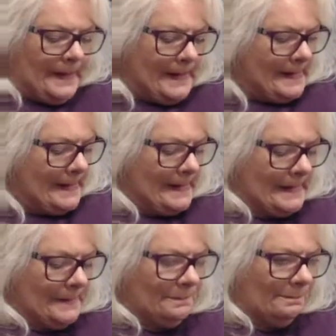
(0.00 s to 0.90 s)

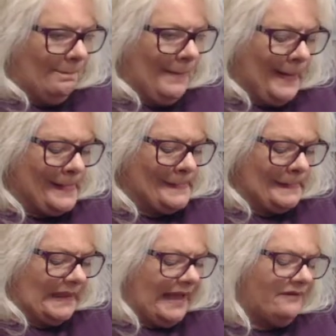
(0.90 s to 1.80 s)
I
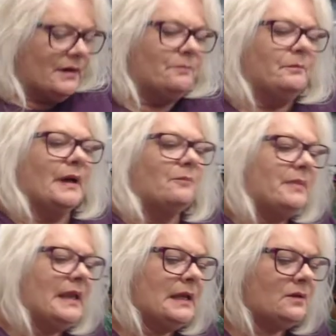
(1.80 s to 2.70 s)
have a
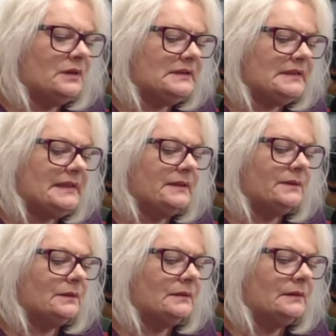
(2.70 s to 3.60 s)
pink with
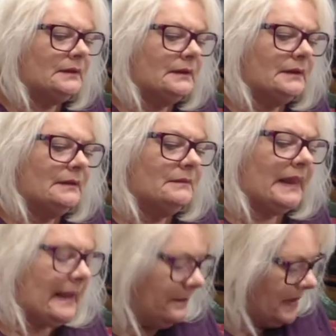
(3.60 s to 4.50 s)
teal. But
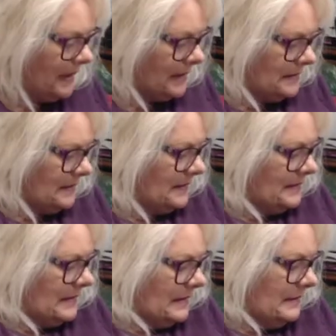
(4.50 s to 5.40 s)
that pink isn't
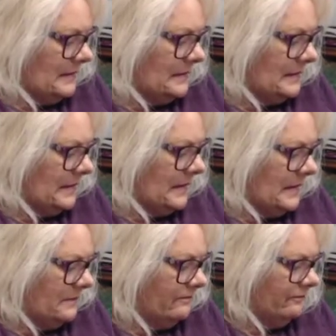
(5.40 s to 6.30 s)
exactly the
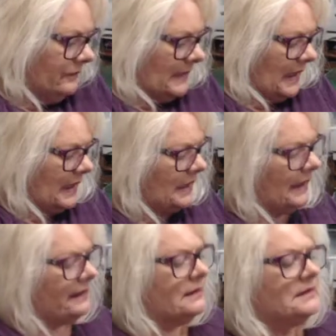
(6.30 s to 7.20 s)
same. Kind of
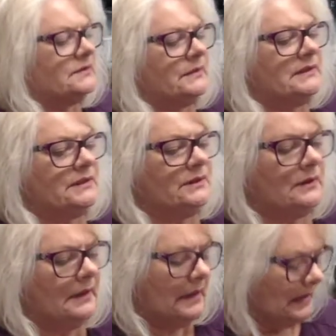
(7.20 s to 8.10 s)
like this one, too.
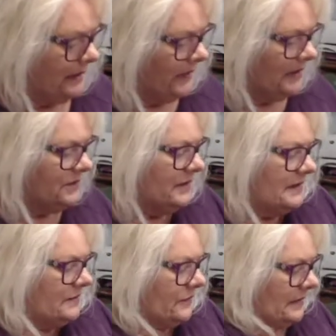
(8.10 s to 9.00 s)
I'm going to do
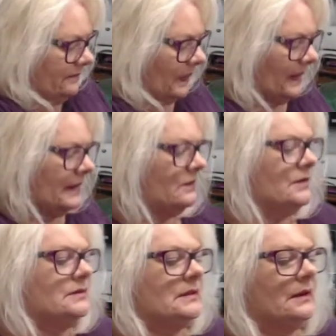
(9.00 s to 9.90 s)
this one. I don't
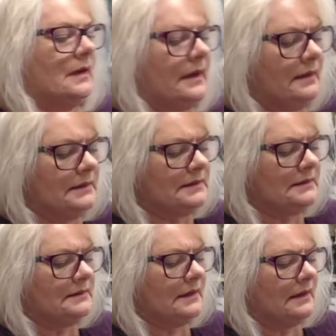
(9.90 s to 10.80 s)
use it a lot. This
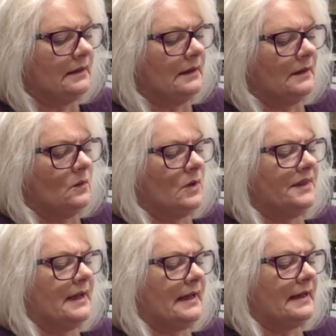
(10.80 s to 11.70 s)
is one
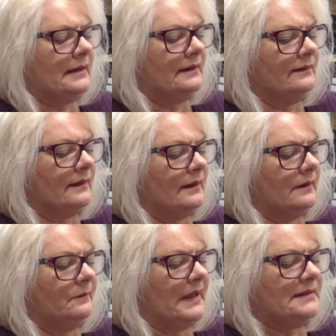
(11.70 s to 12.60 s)
that has
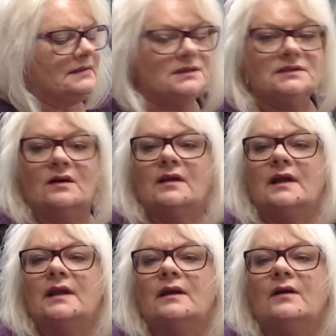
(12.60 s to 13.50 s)
messages on it,
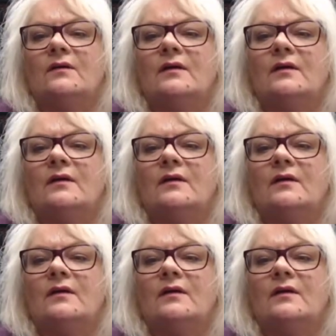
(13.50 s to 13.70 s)
you know.